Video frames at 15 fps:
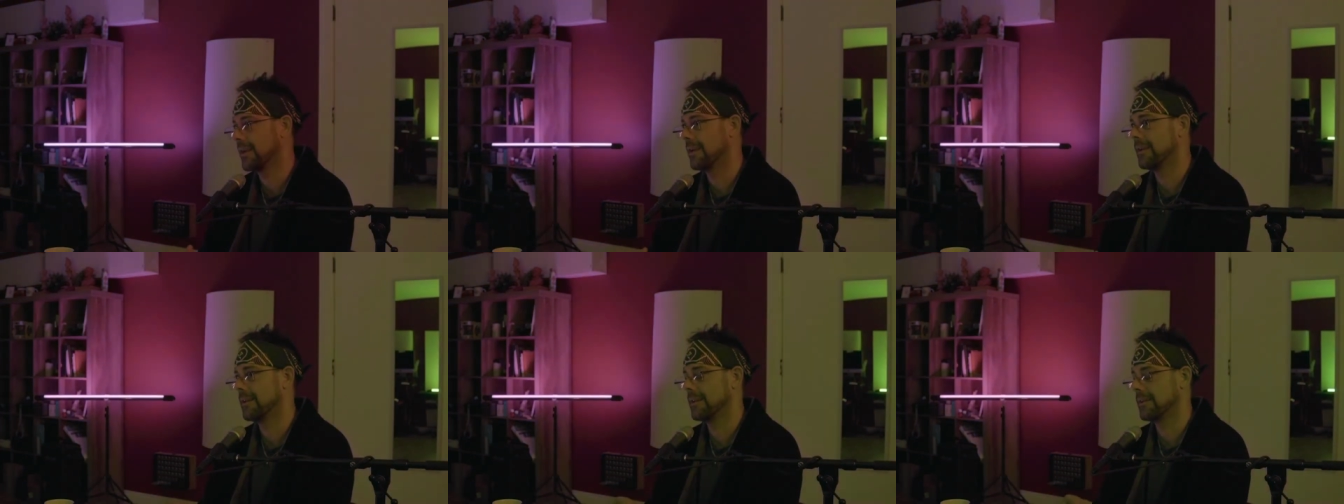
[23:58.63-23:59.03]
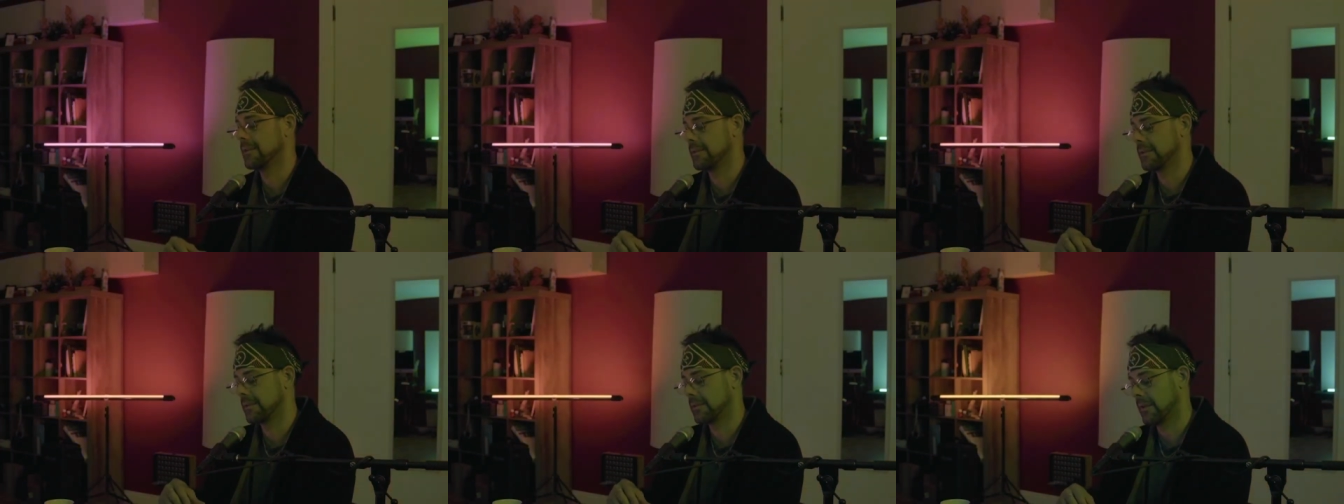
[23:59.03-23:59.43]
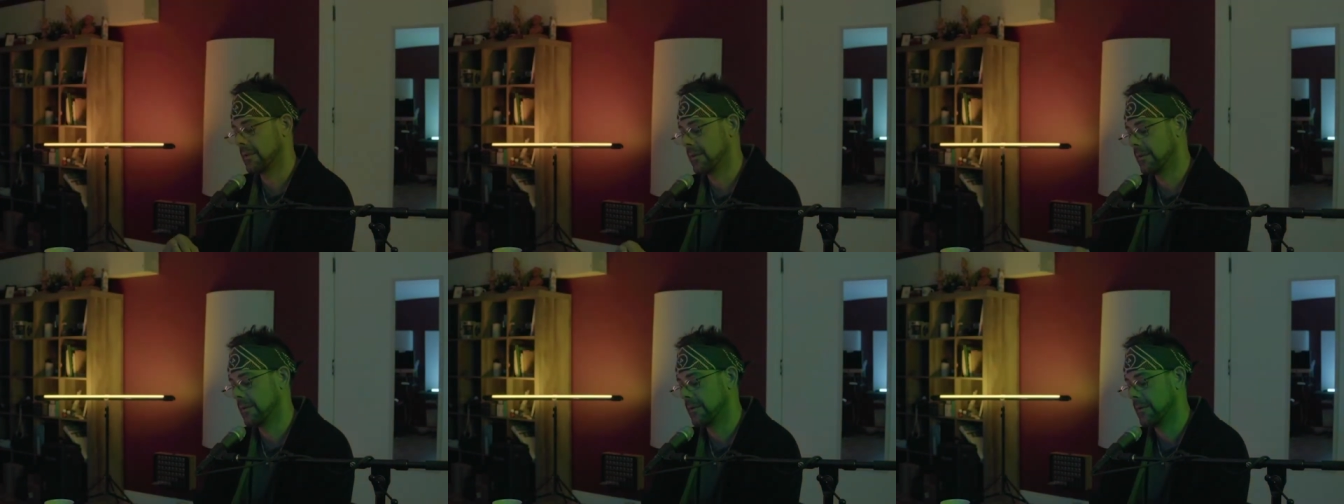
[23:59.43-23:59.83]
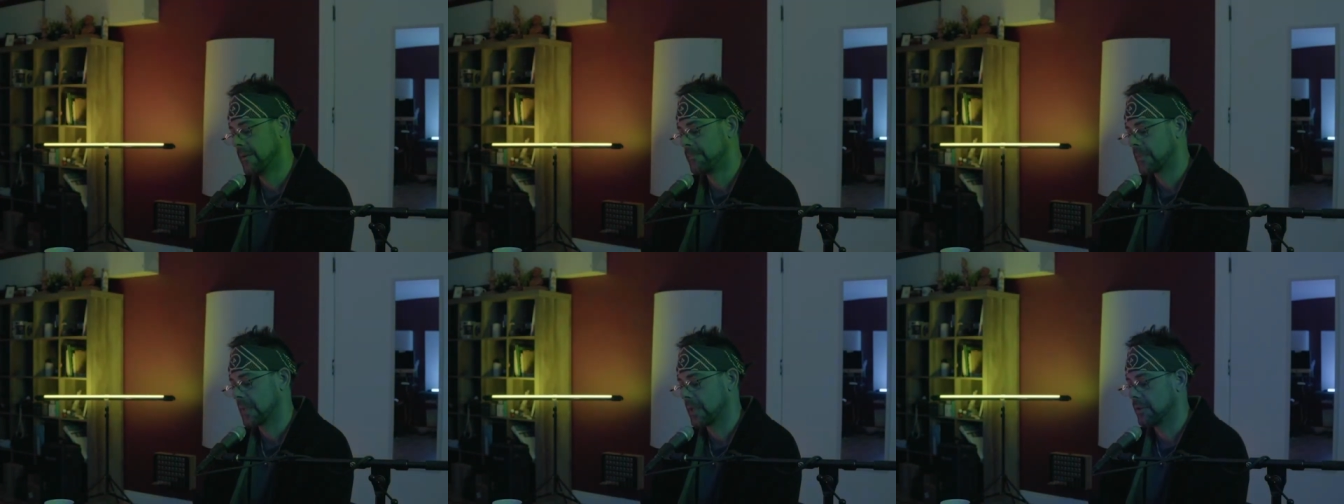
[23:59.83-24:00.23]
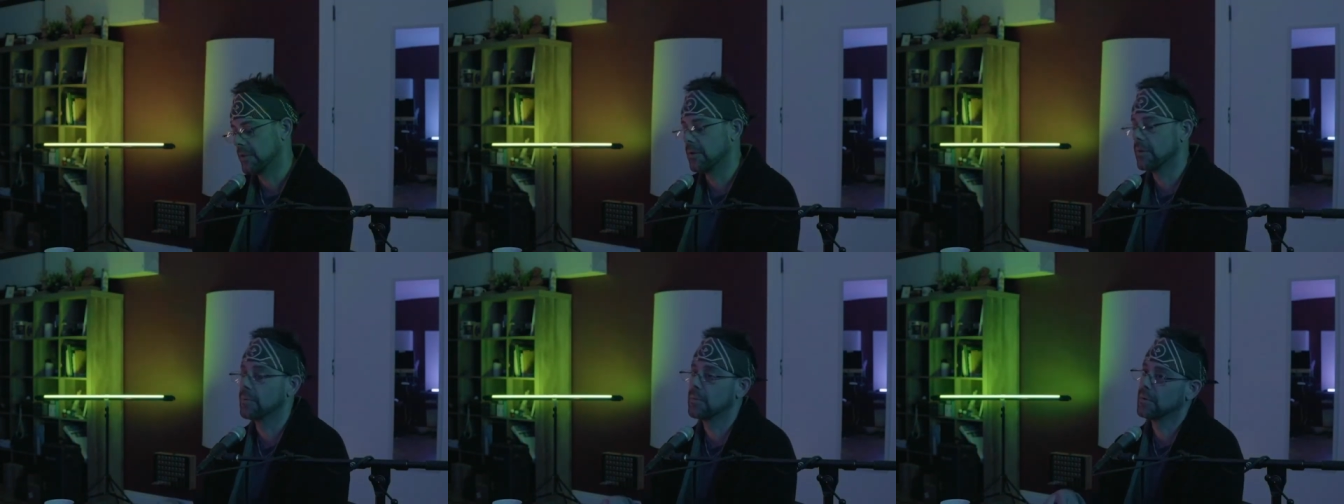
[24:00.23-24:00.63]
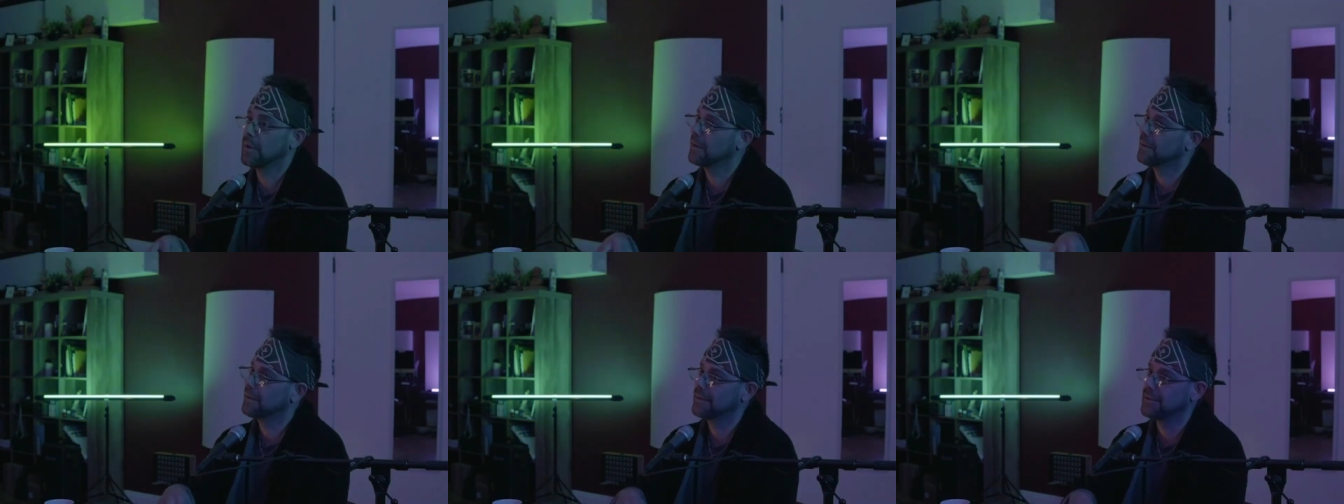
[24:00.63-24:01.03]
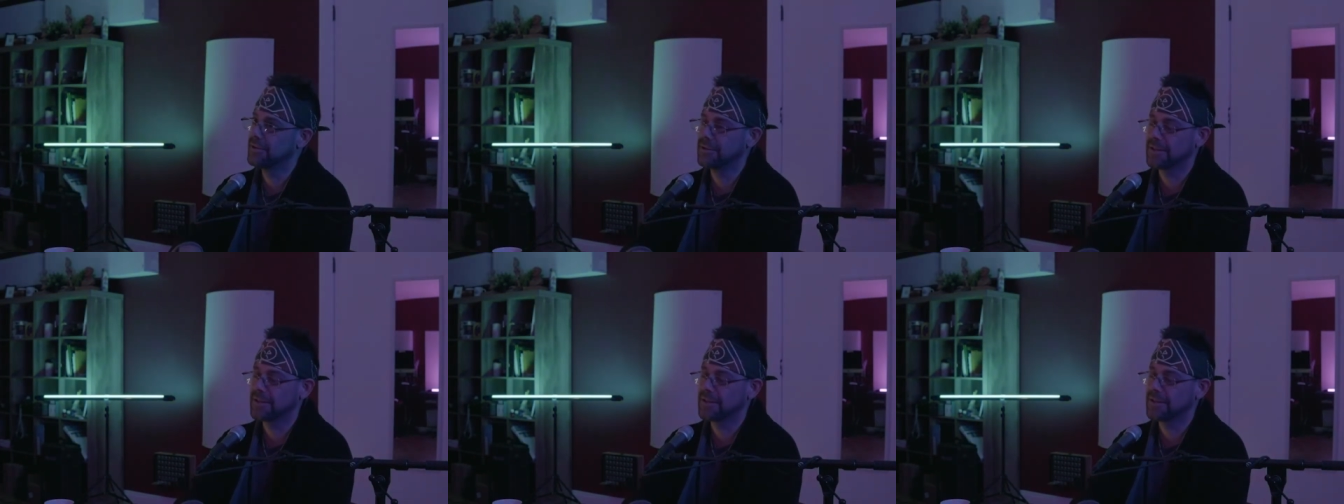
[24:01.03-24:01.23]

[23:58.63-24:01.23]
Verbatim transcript: And, uh, you know, uh, you're